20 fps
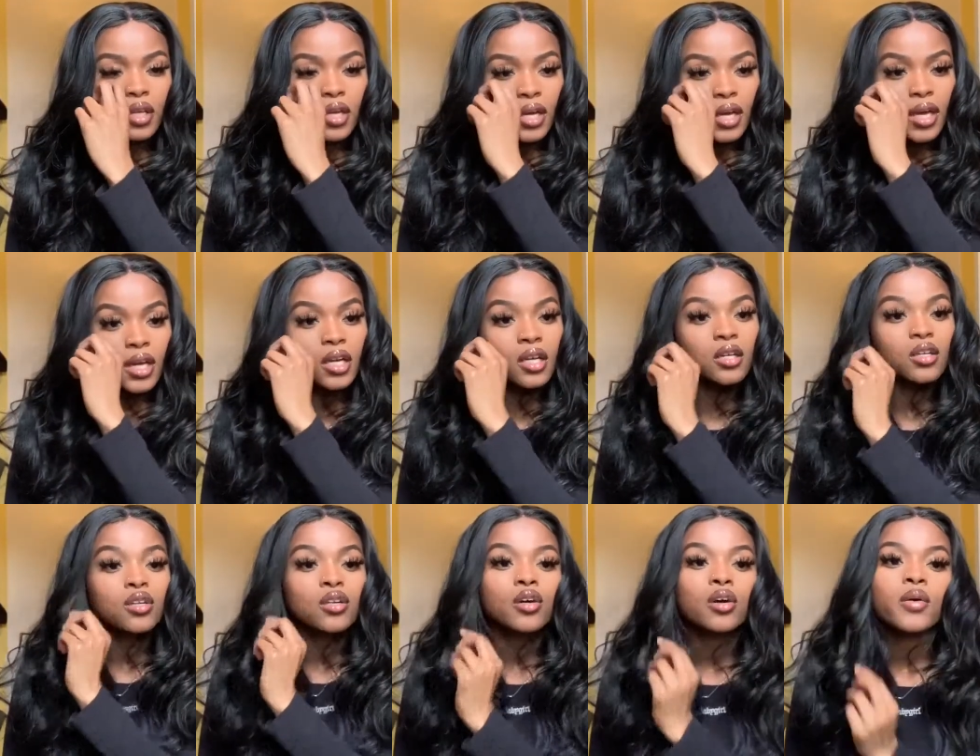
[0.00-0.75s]
I
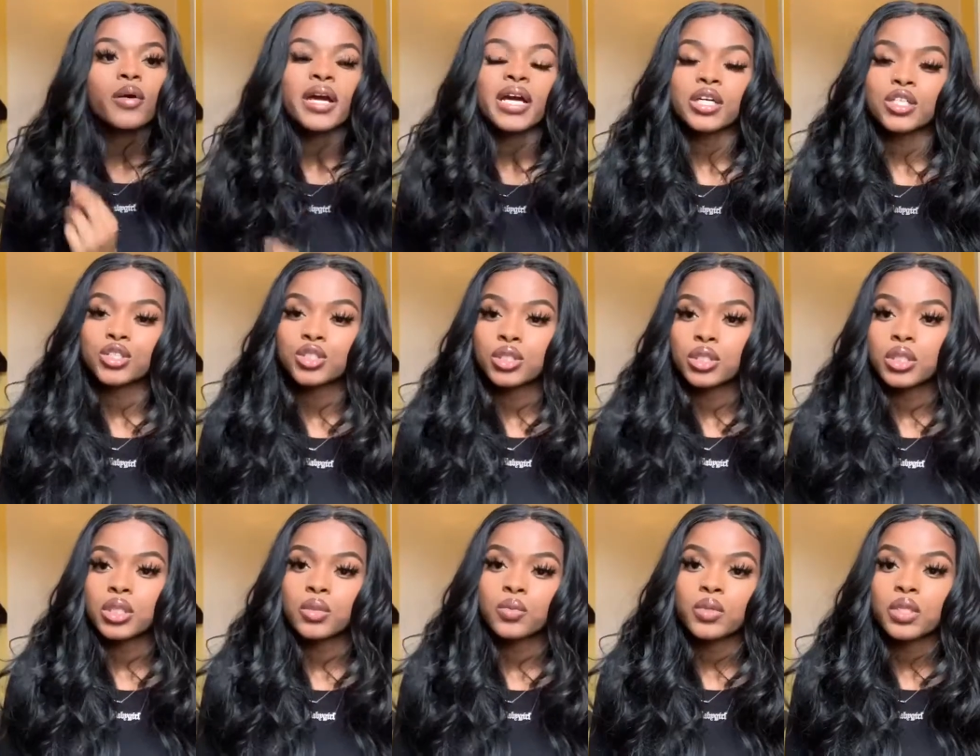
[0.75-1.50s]
didn't know
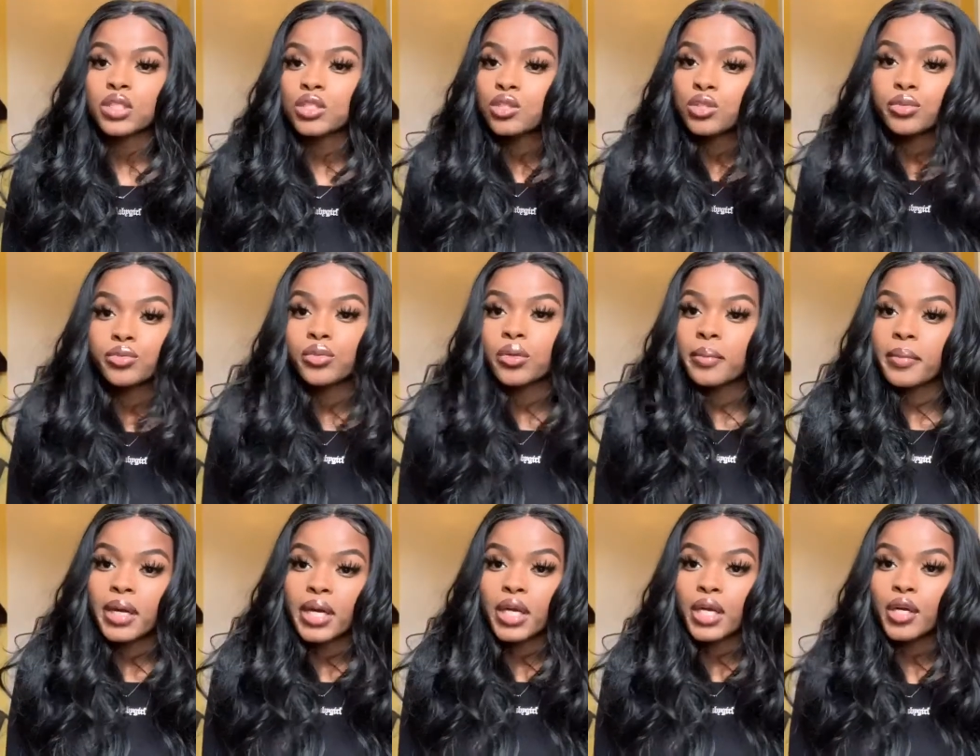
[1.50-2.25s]
actually what to do
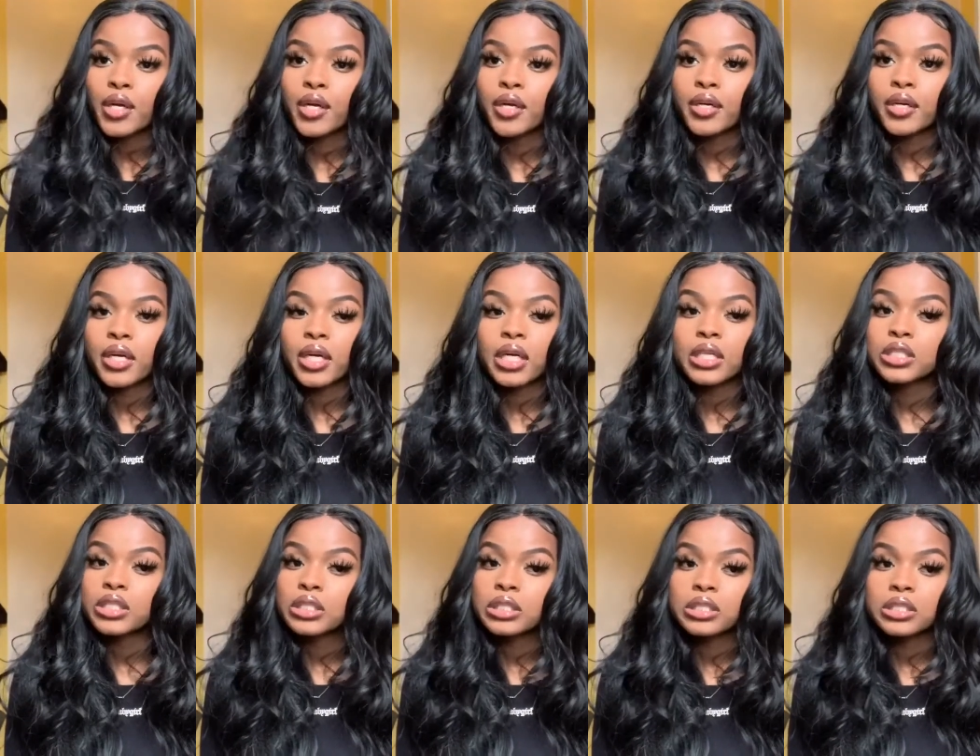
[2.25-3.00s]
with my hair.
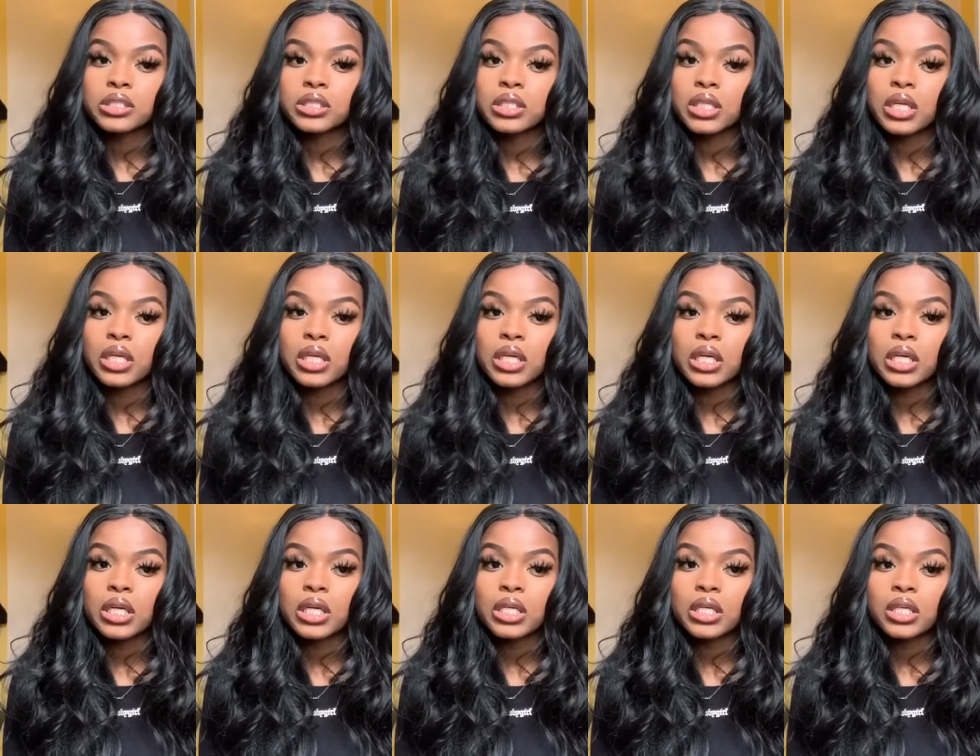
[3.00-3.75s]
I just
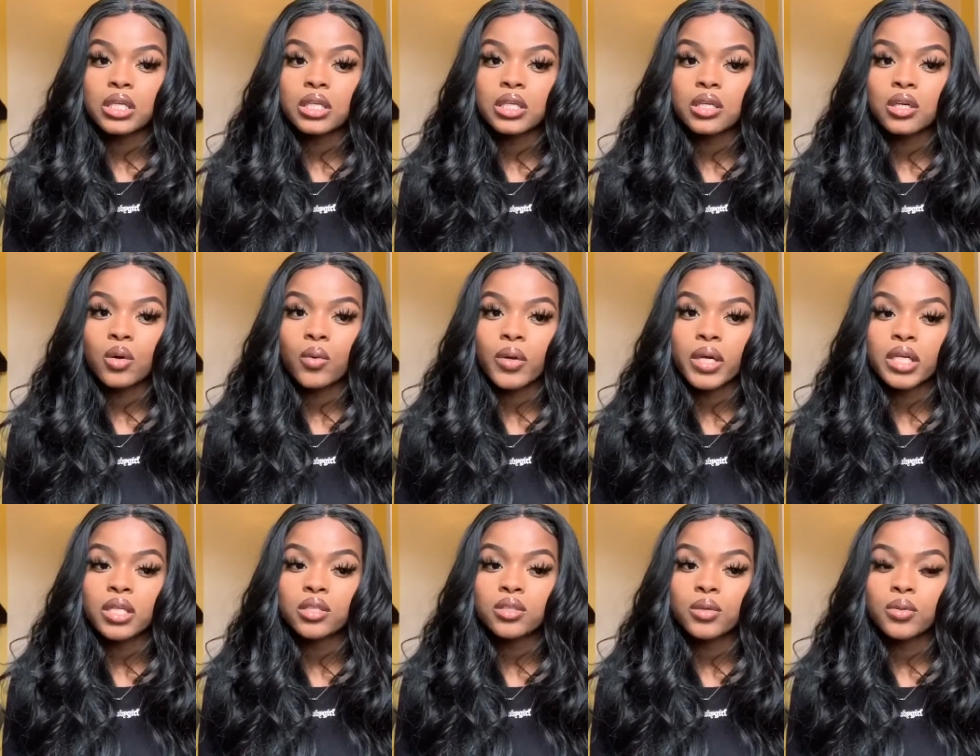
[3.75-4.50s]
like needed a
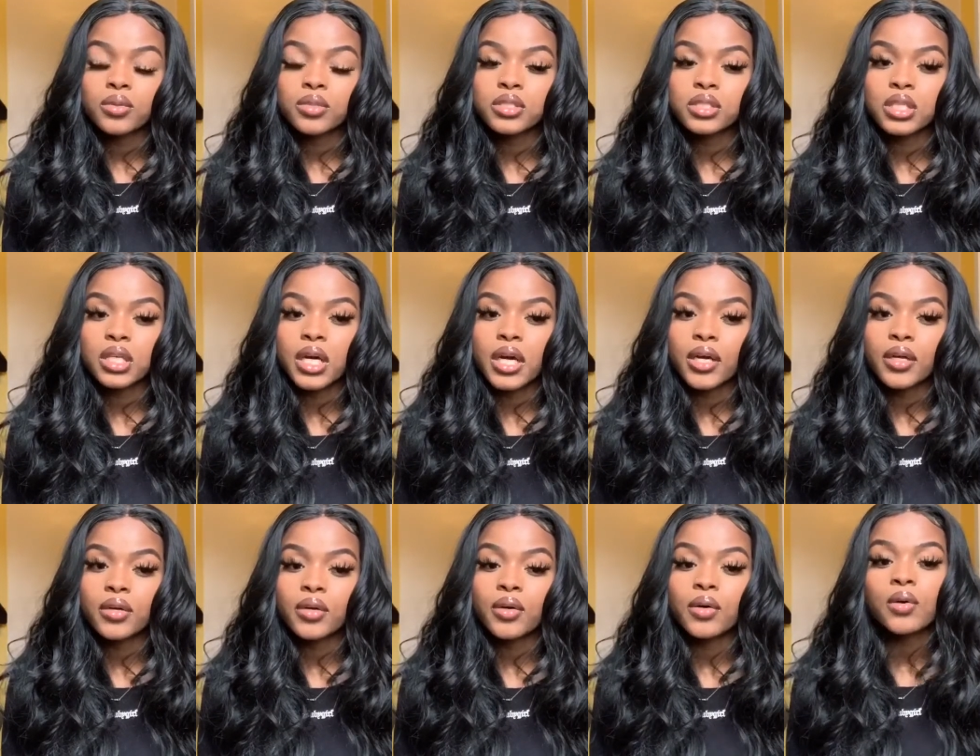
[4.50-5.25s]
quick little
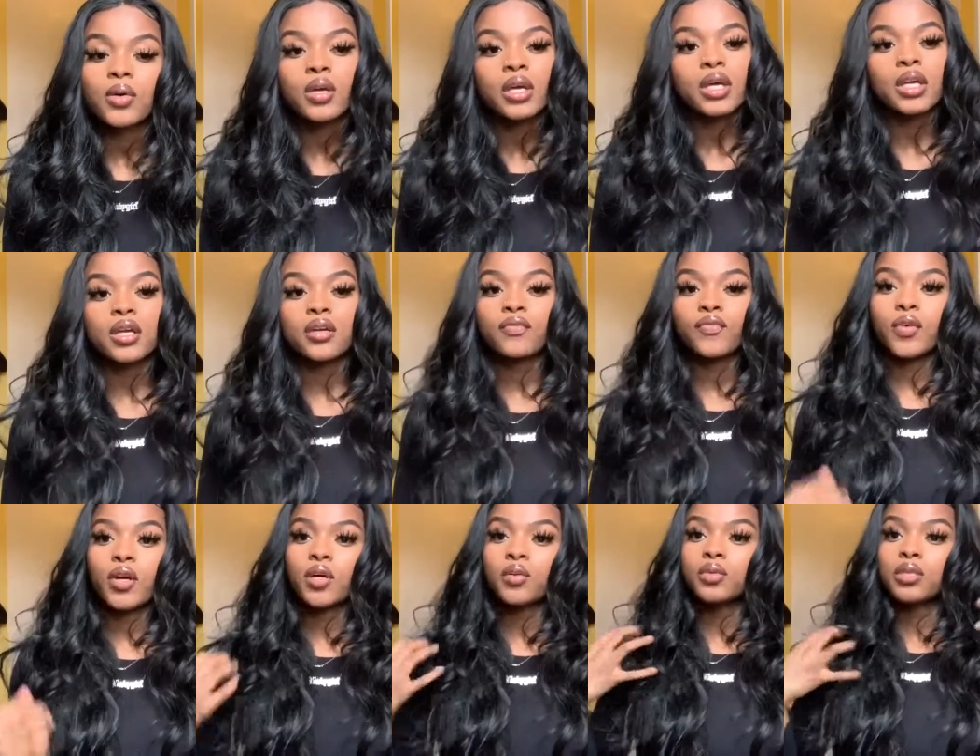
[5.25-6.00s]
style and I
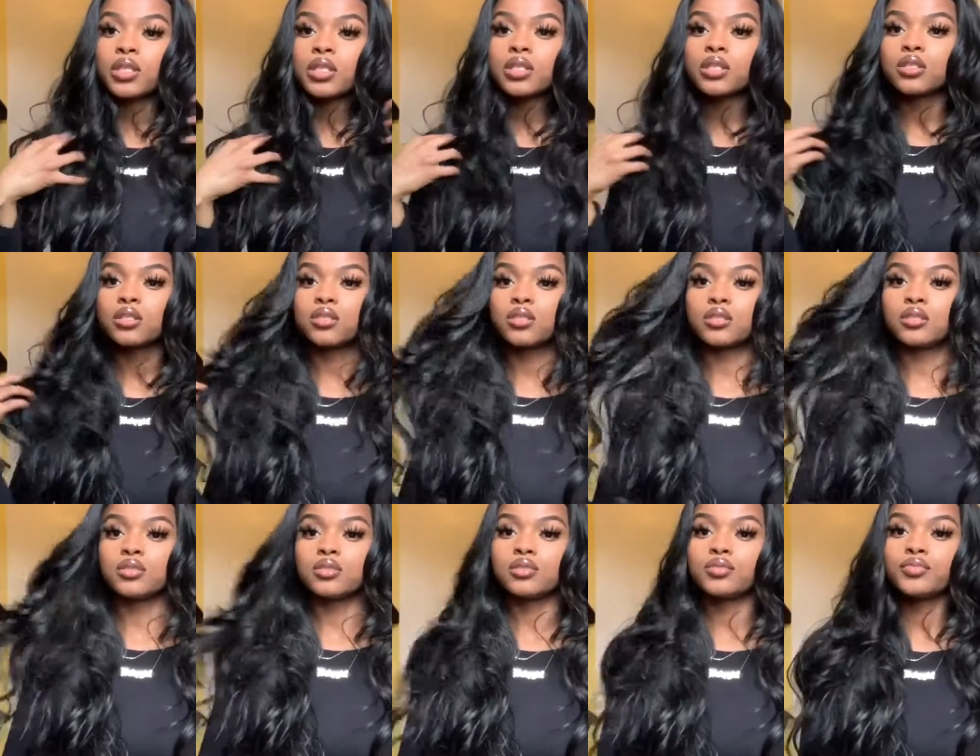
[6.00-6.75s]
found
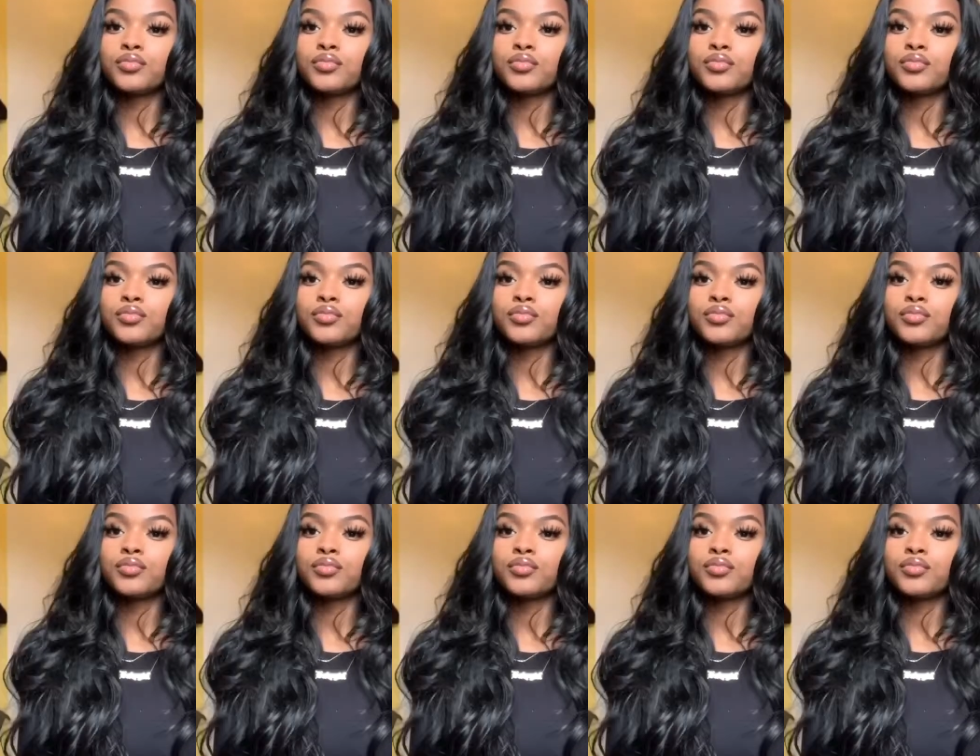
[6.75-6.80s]
this.